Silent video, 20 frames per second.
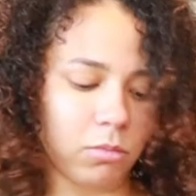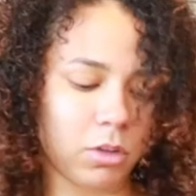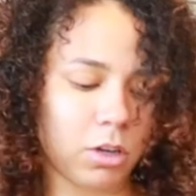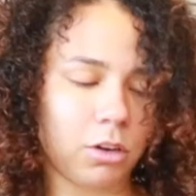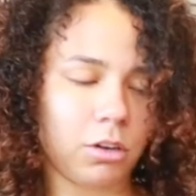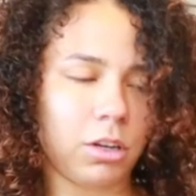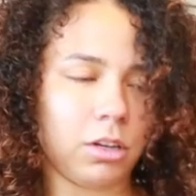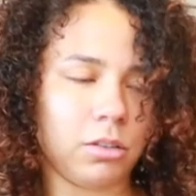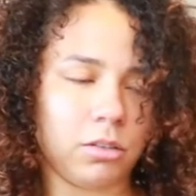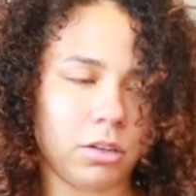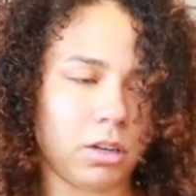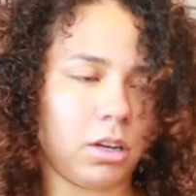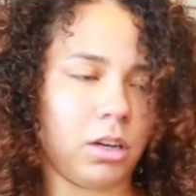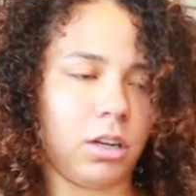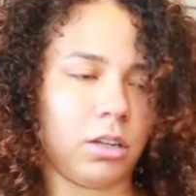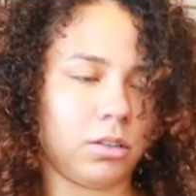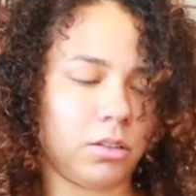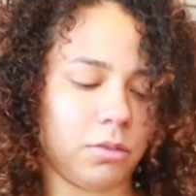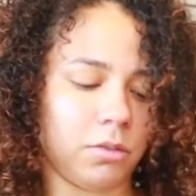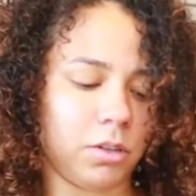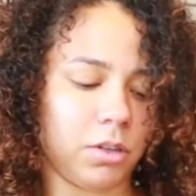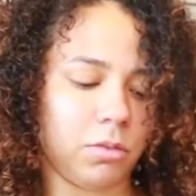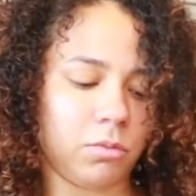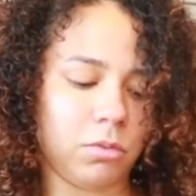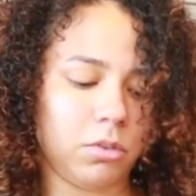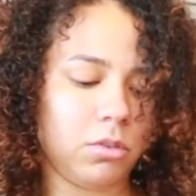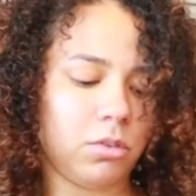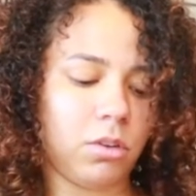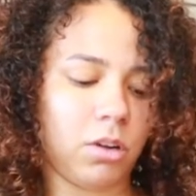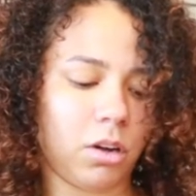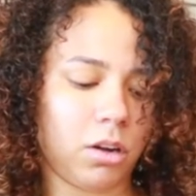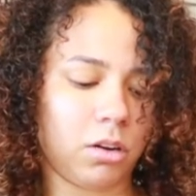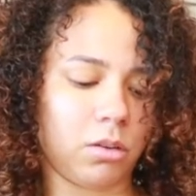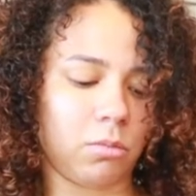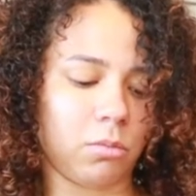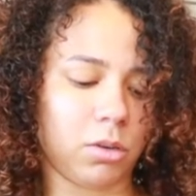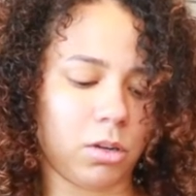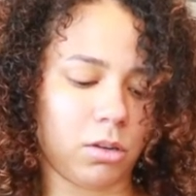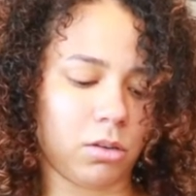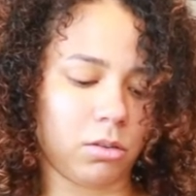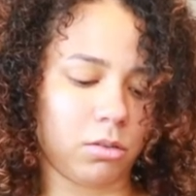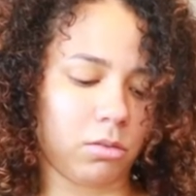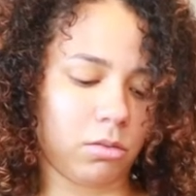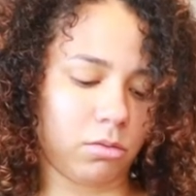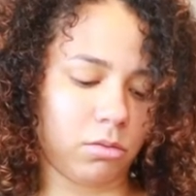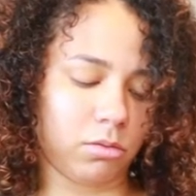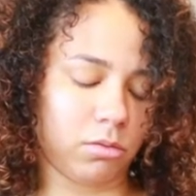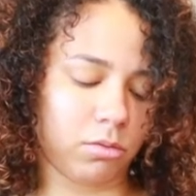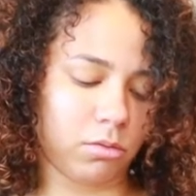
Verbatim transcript: there is connectivity. What are you talking about?